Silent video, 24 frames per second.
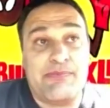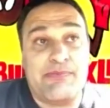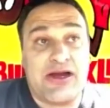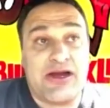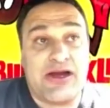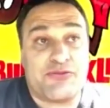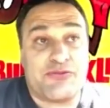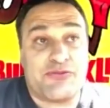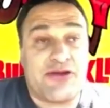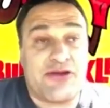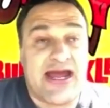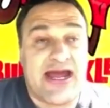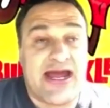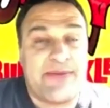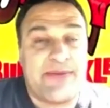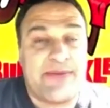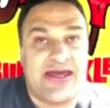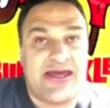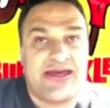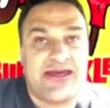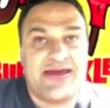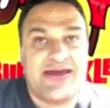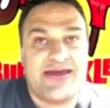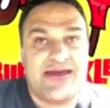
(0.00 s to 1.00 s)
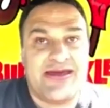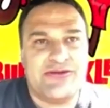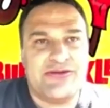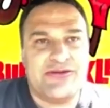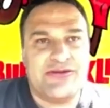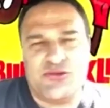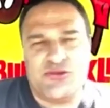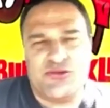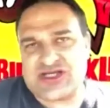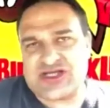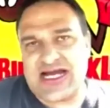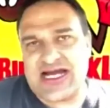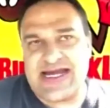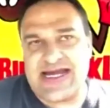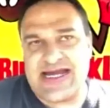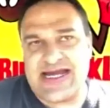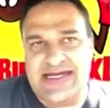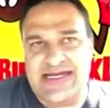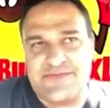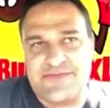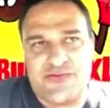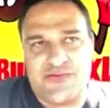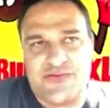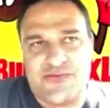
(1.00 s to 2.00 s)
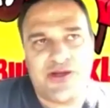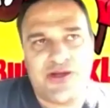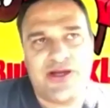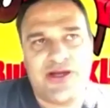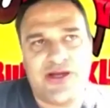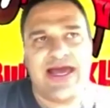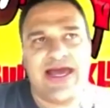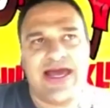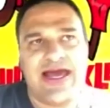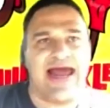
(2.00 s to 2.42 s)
rabbit who was kind of evil,